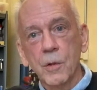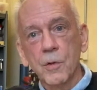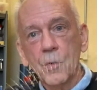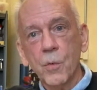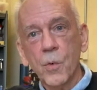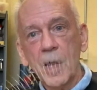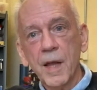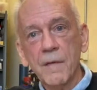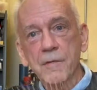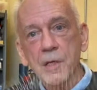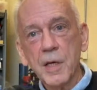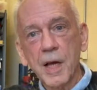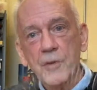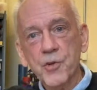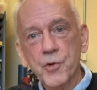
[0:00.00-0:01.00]
the waves
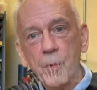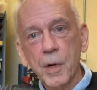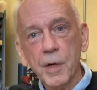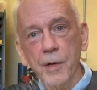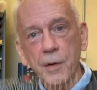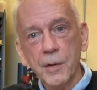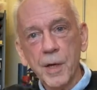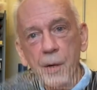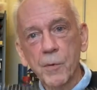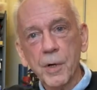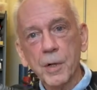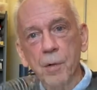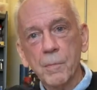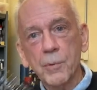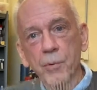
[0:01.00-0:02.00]
got shorter, they were
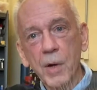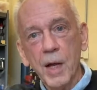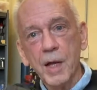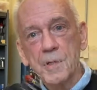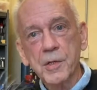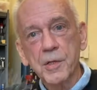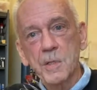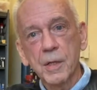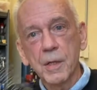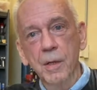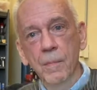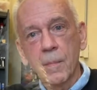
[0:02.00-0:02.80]
compressed.